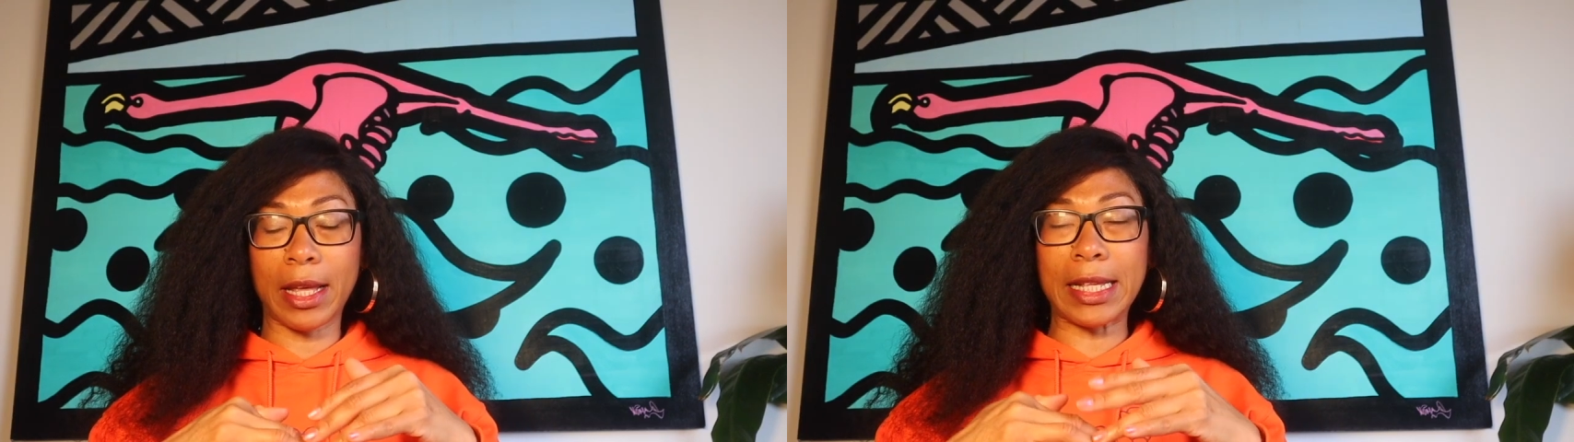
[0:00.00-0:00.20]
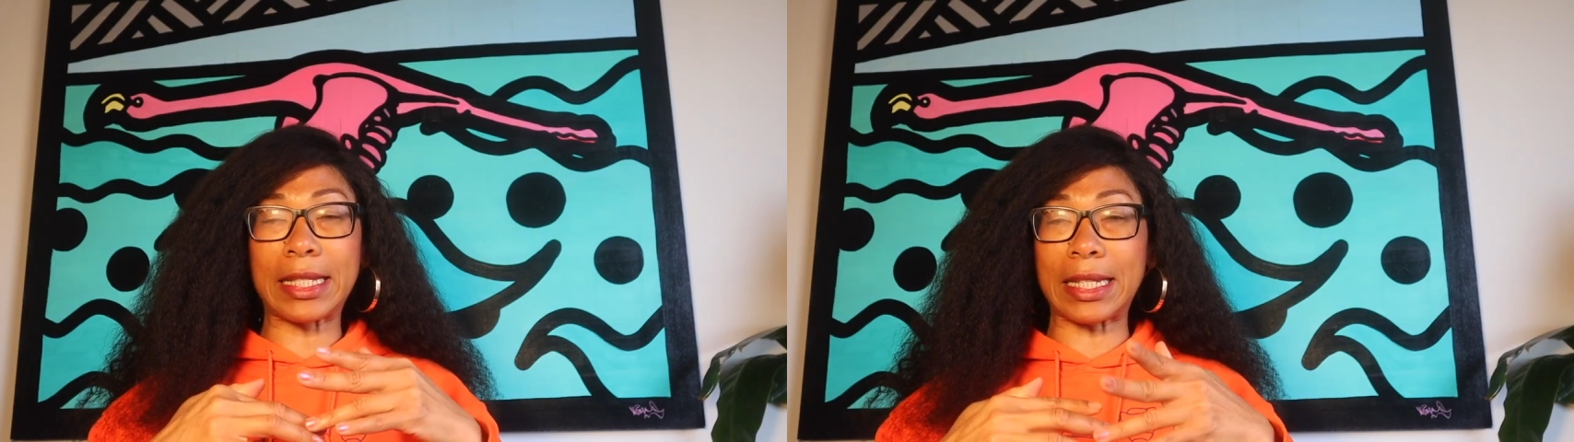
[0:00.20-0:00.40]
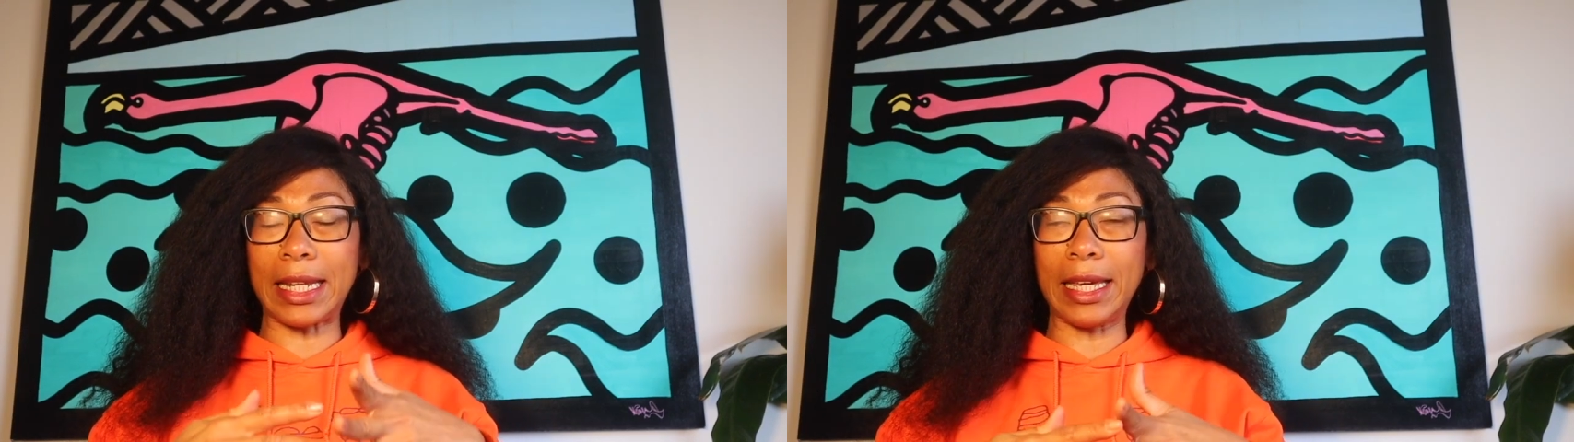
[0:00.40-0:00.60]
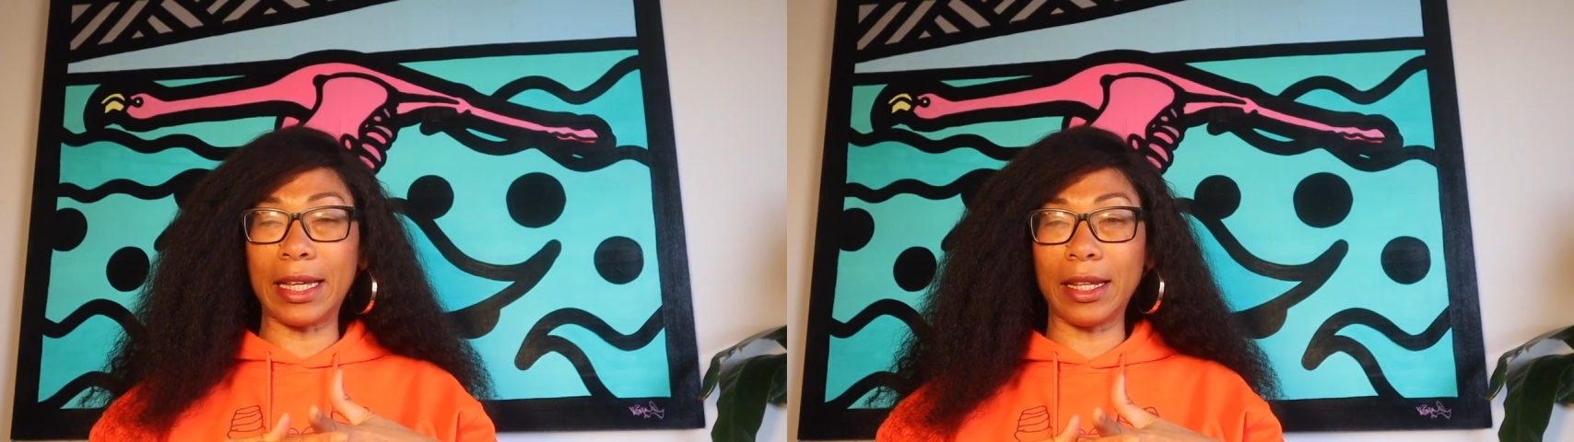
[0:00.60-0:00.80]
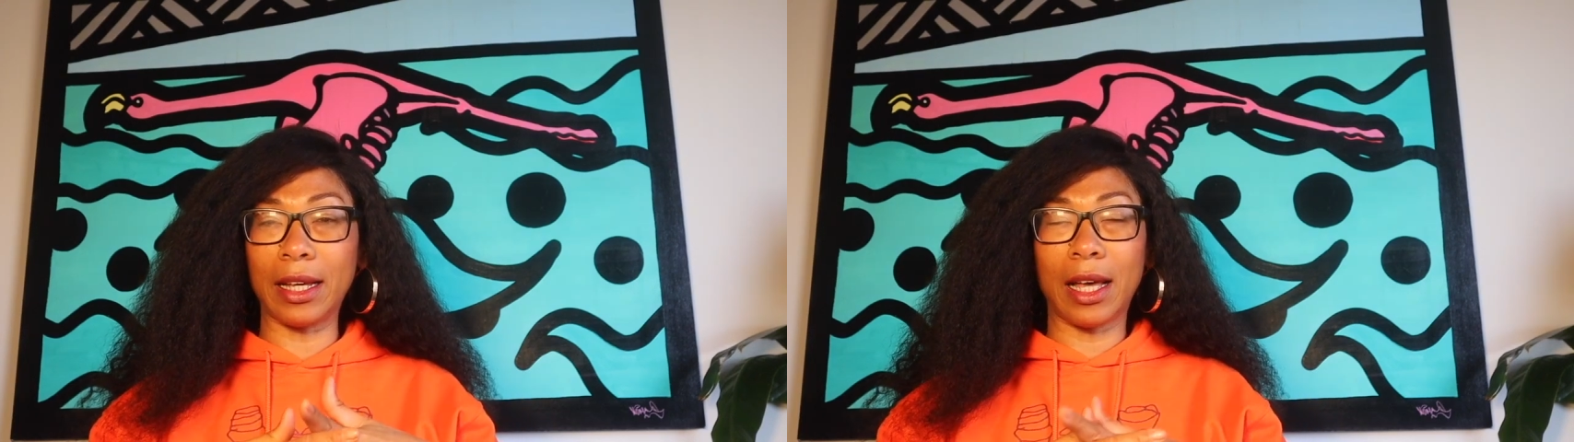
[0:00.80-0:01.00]

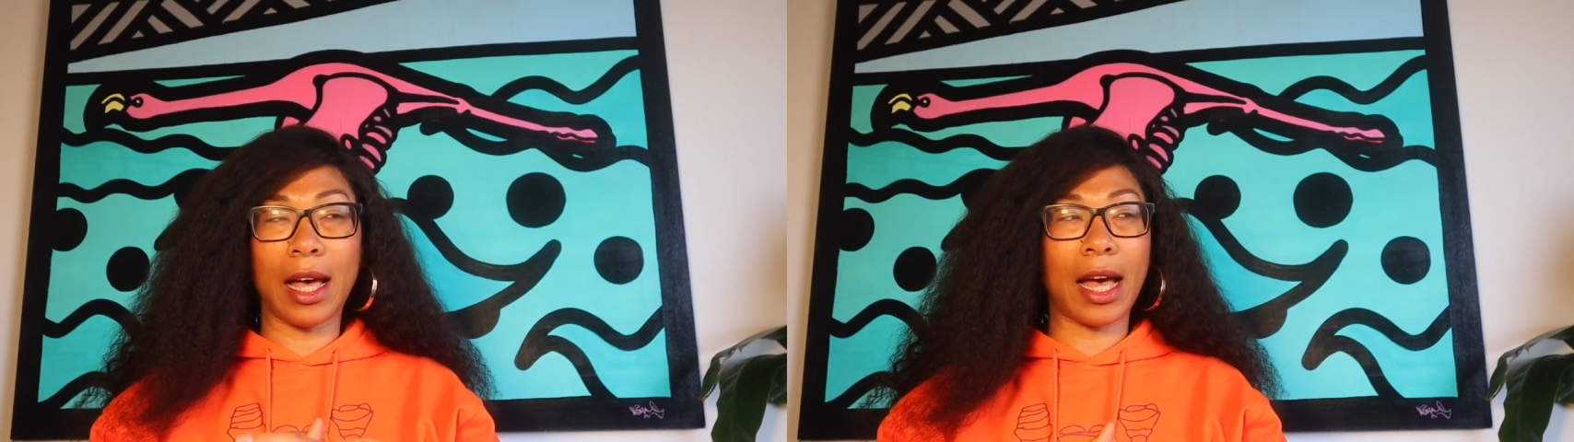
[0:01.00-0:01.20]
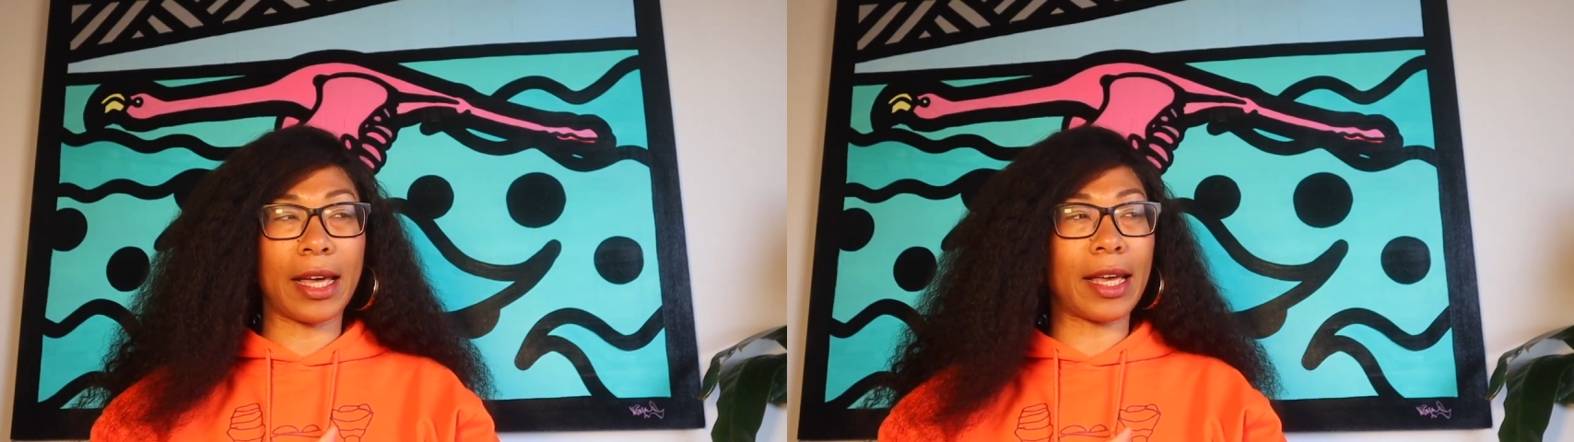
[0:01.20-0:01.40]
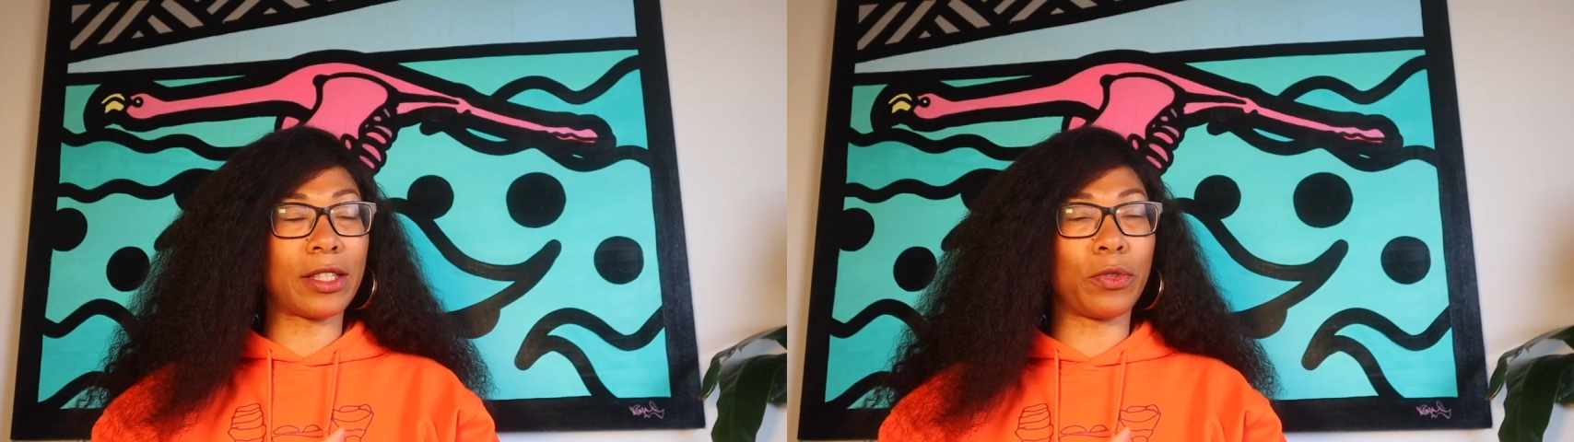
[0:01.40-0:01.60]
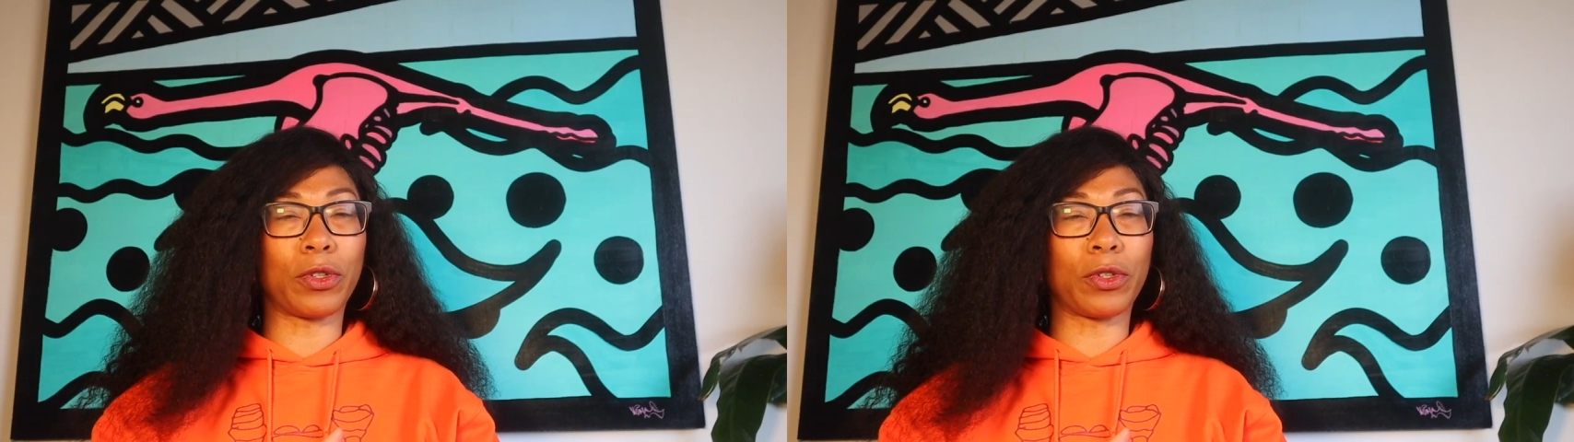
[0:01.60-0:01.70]
sleek. I guess you